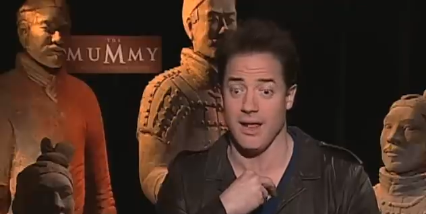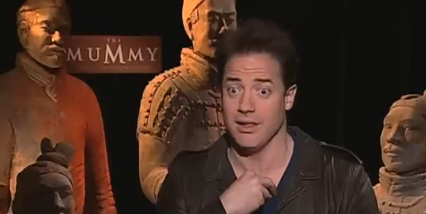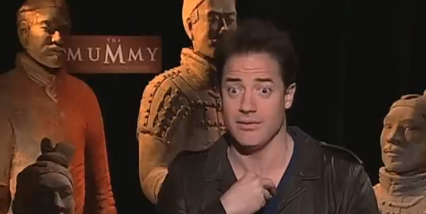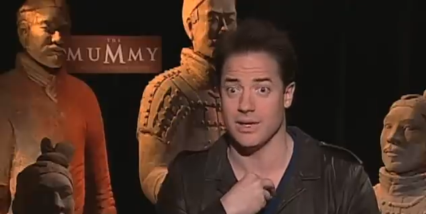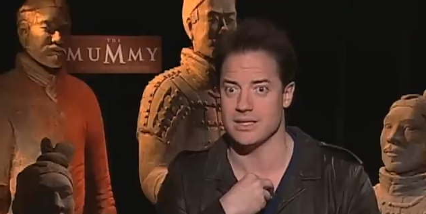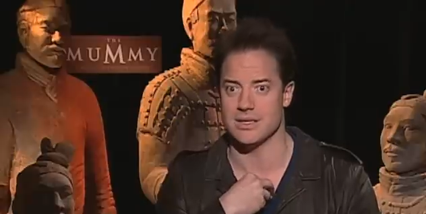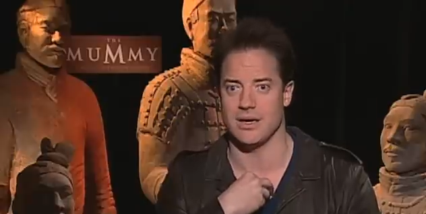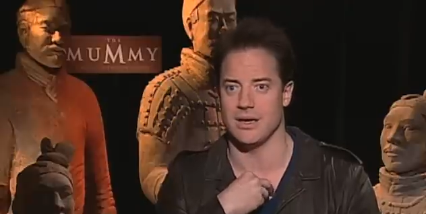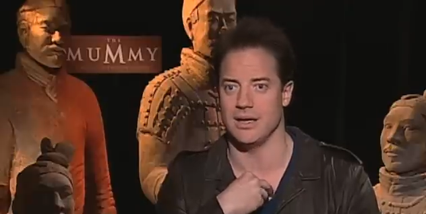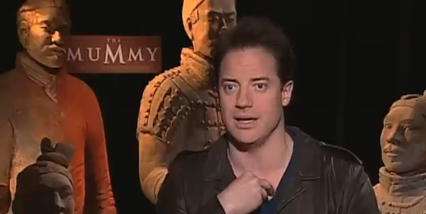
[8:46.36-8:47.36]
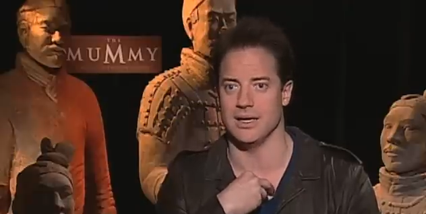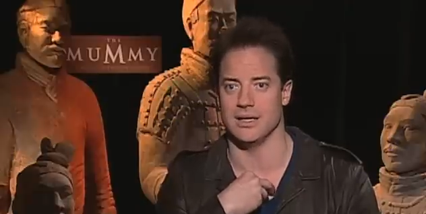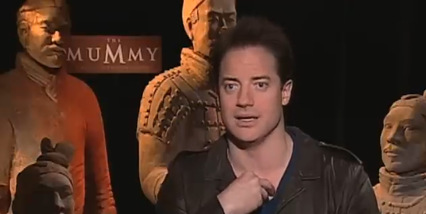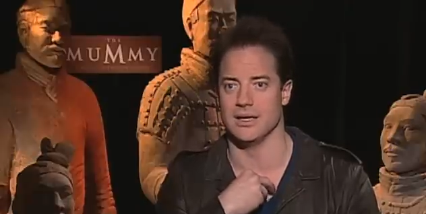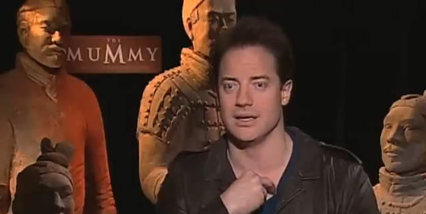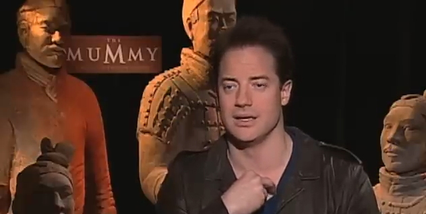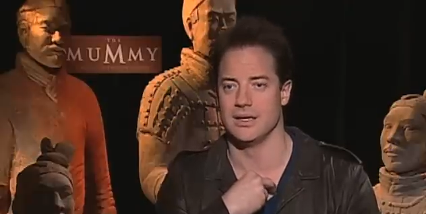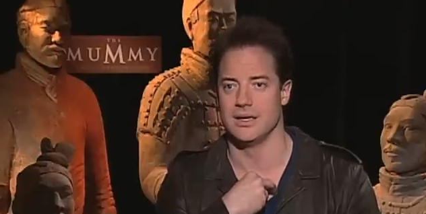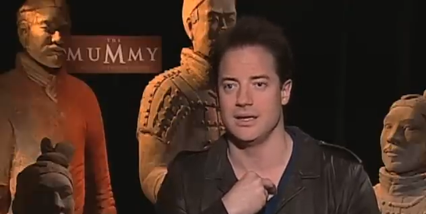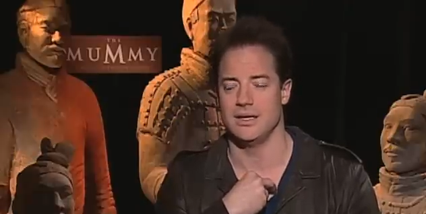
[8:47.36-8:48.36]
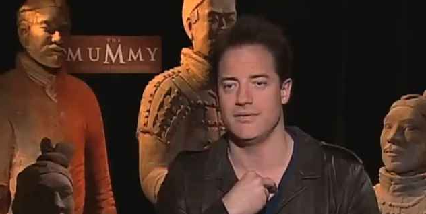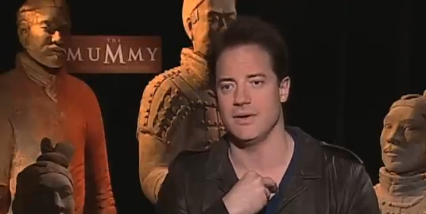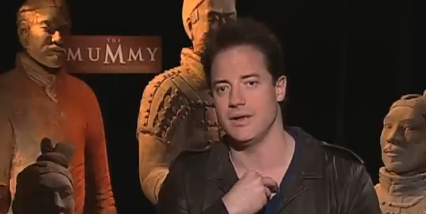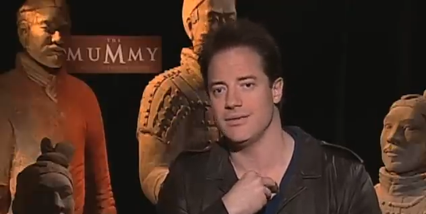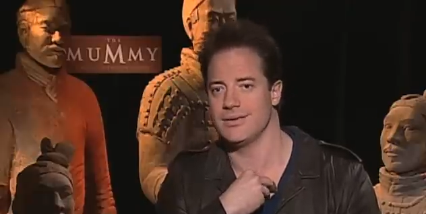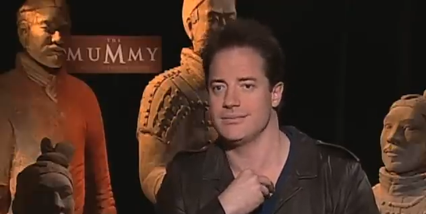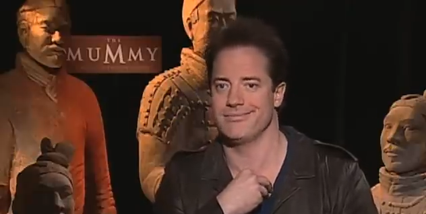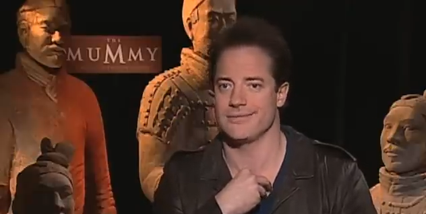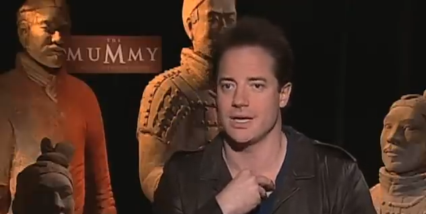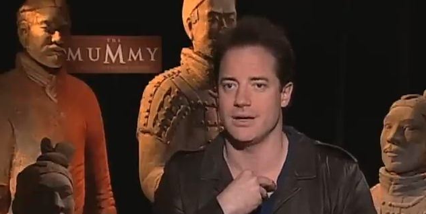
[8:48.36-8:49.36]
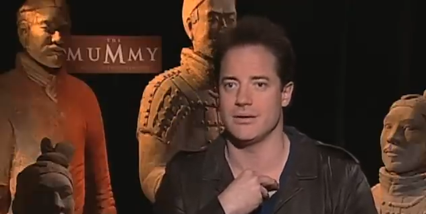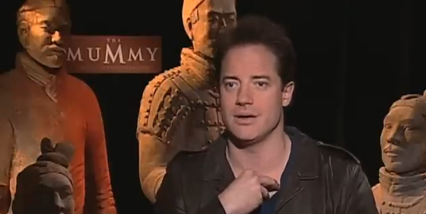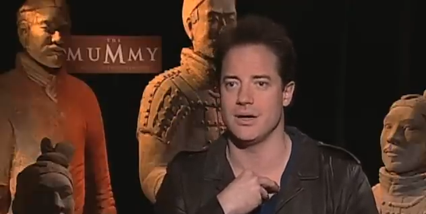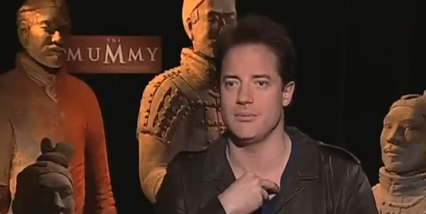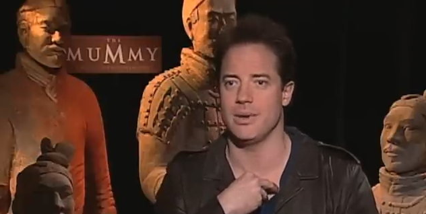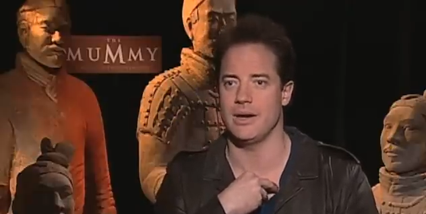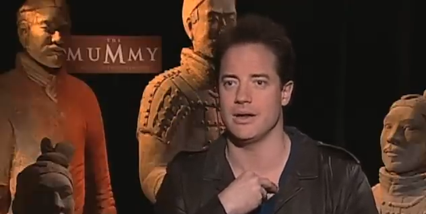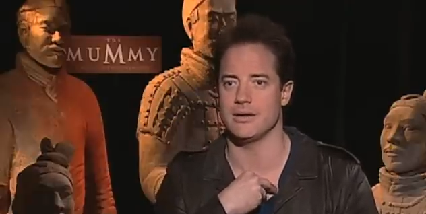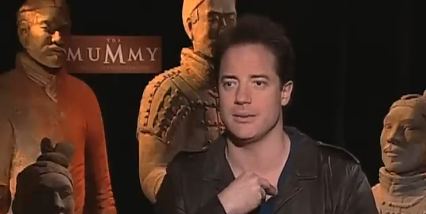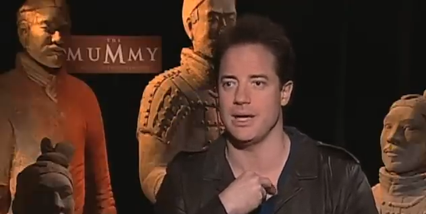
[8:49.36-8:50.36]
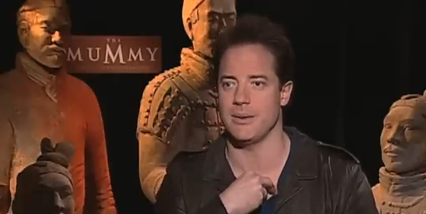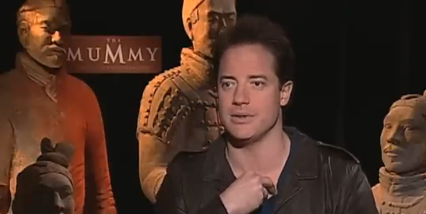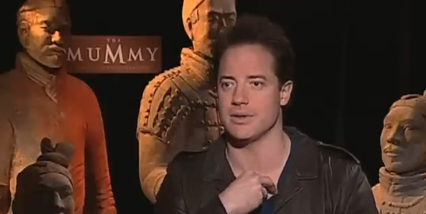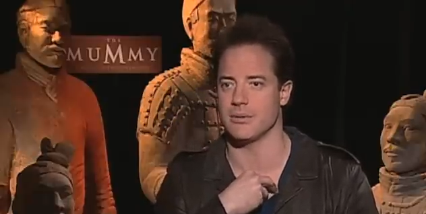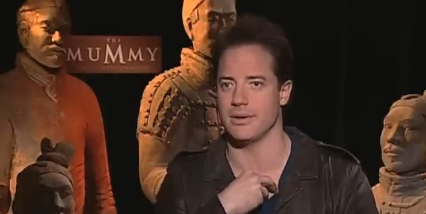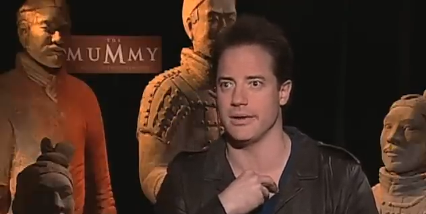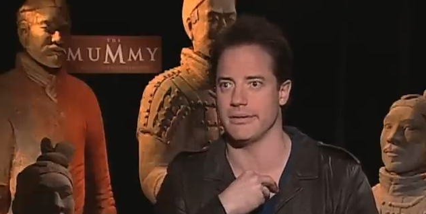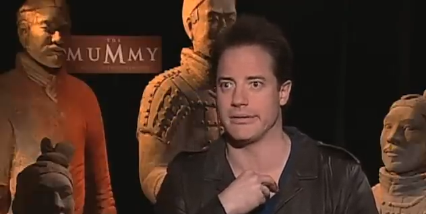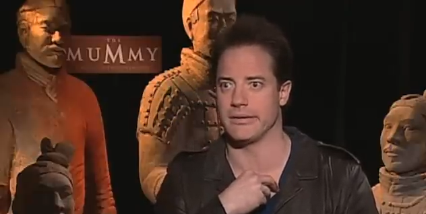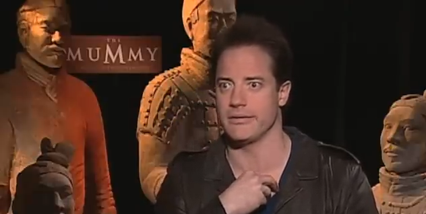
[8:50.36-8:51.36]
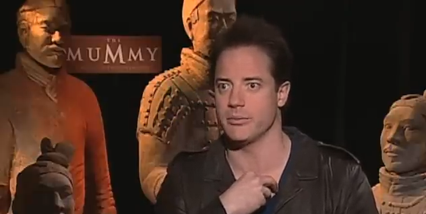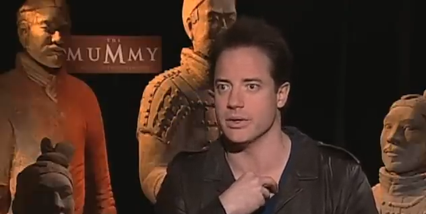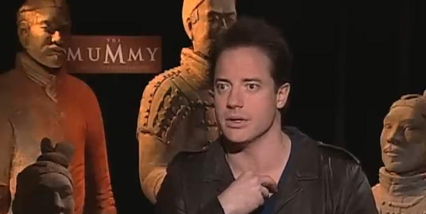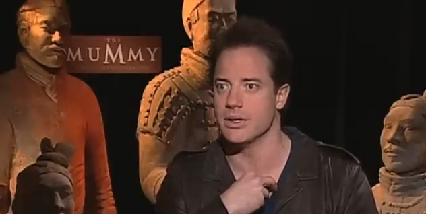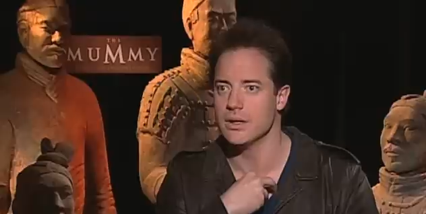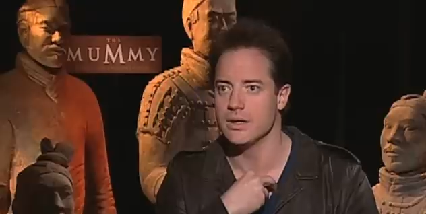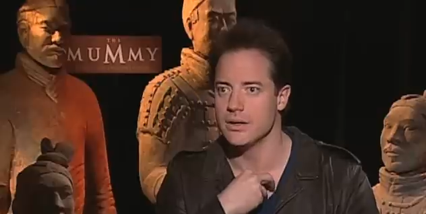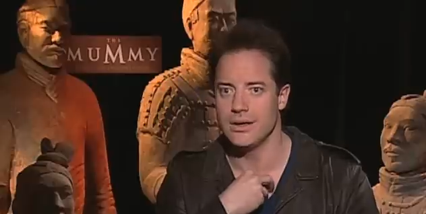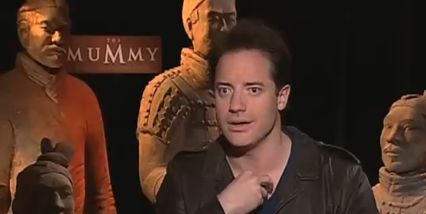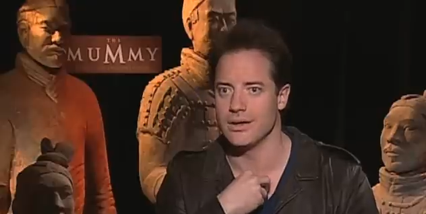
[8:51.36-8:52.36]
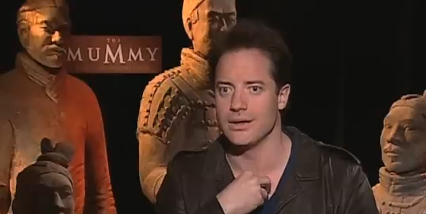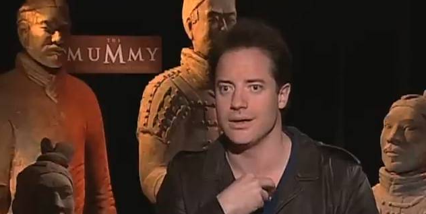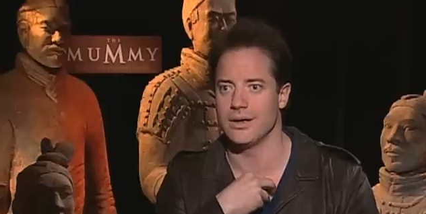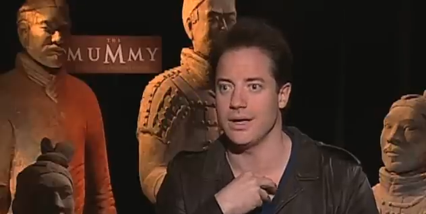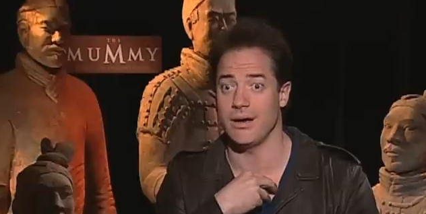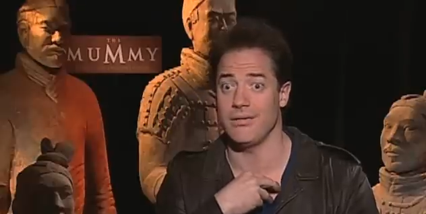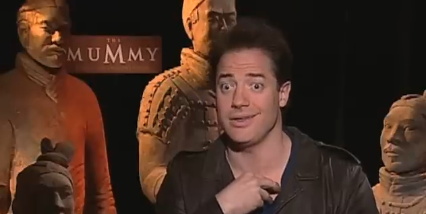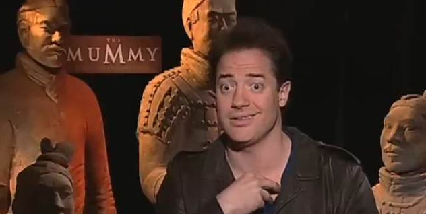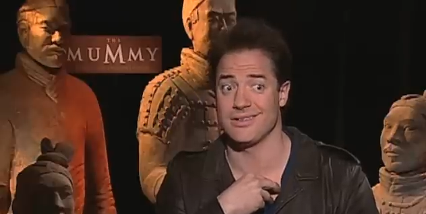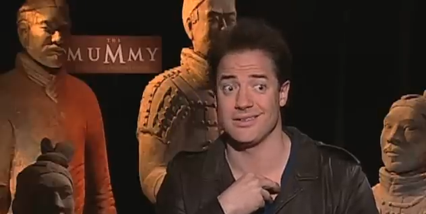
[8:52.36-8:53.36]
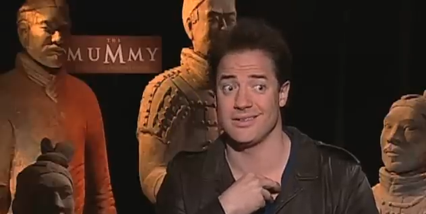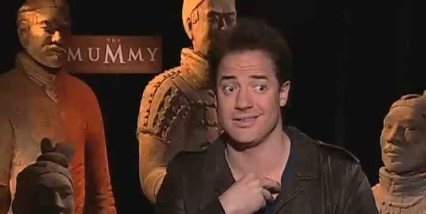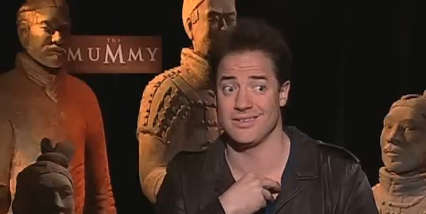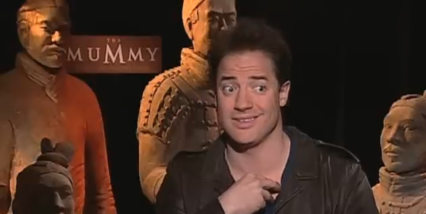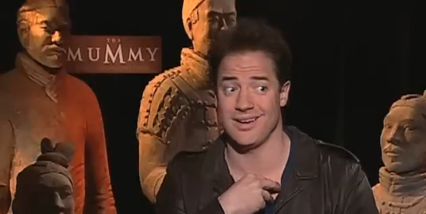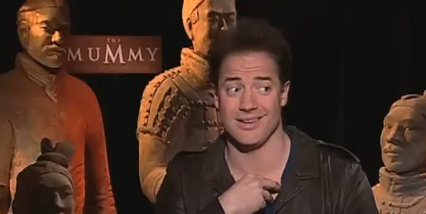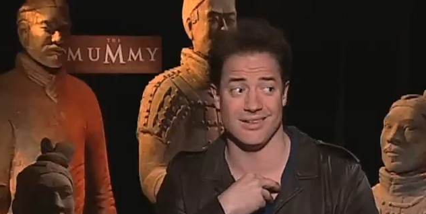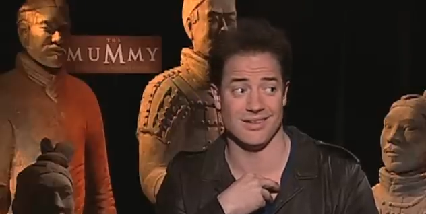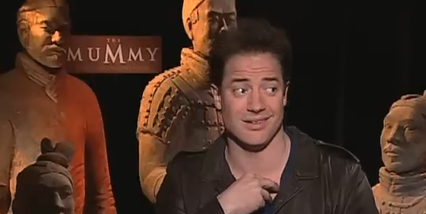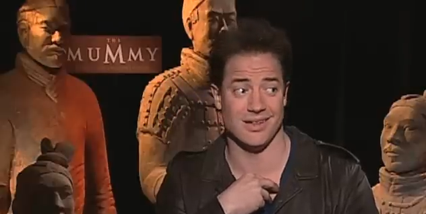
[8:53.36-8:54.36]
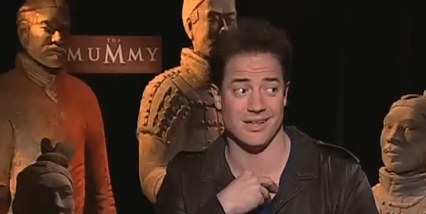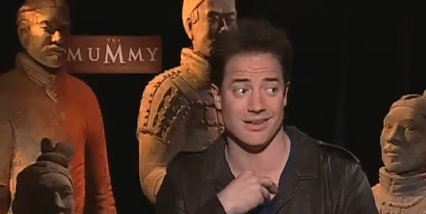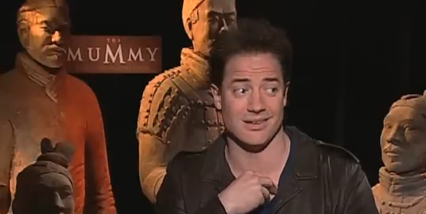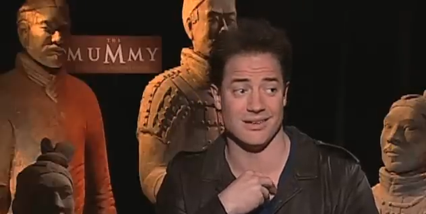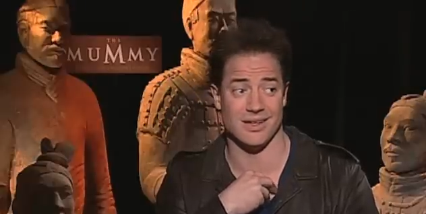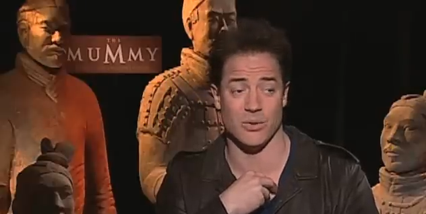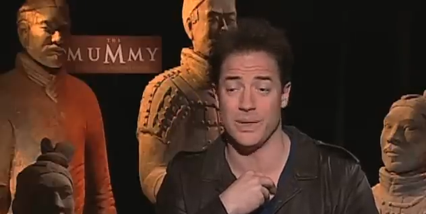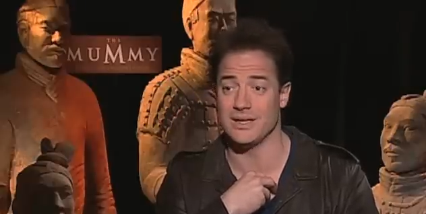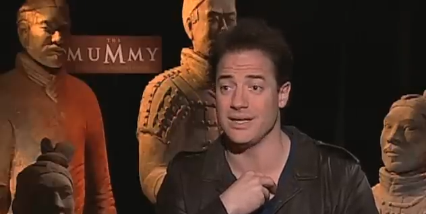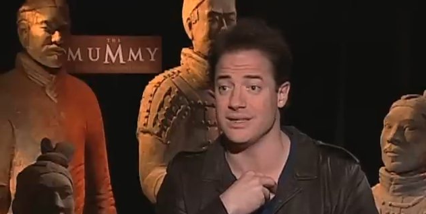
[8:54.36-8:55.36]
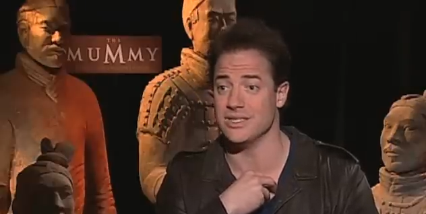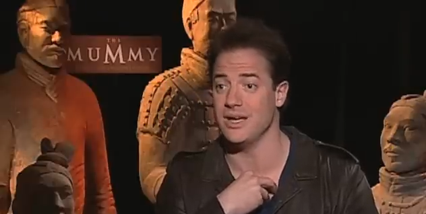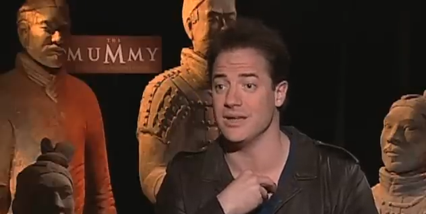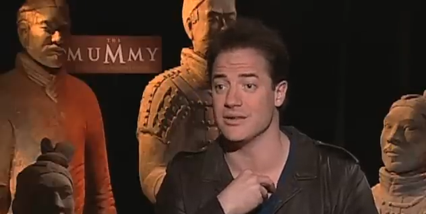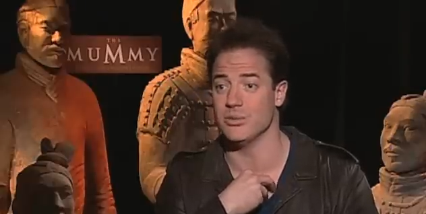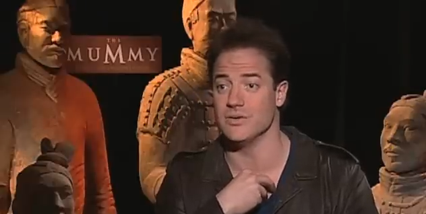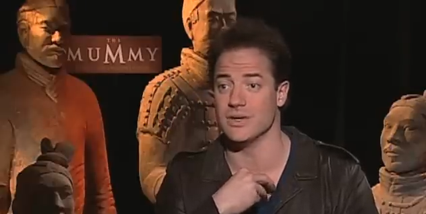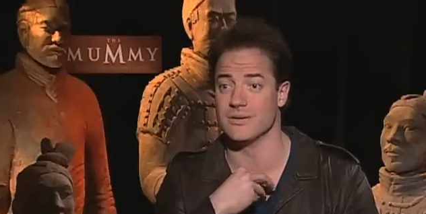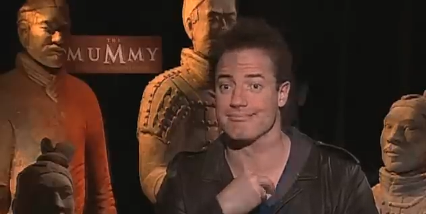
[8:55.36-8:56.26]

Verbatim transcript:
Speaker 1: loved what I saw, and if I, if I'm kind of ho hum about it, I'll, I'll be happy to talk about other things. But no, I don't think there's a, there's there's not a like a like a weak link in the chain of this movie.